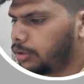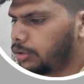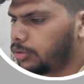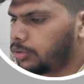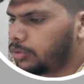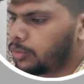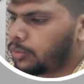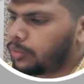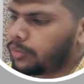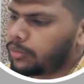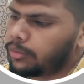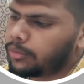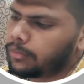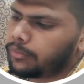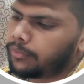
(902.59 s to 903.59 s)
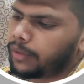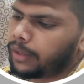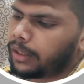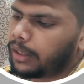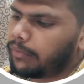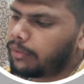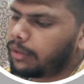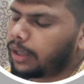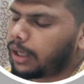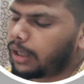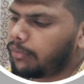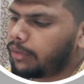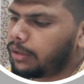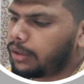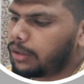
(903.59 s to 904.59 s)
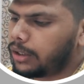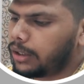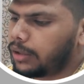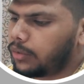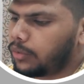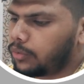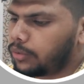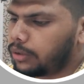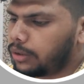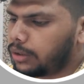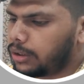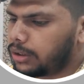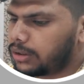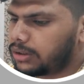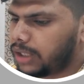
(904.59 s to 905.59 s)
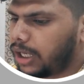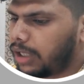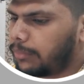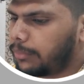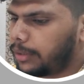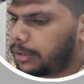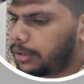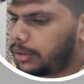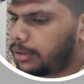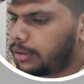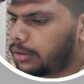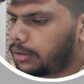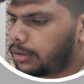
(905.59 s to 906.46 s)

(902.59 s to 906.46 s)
So whenever I will click on the start button,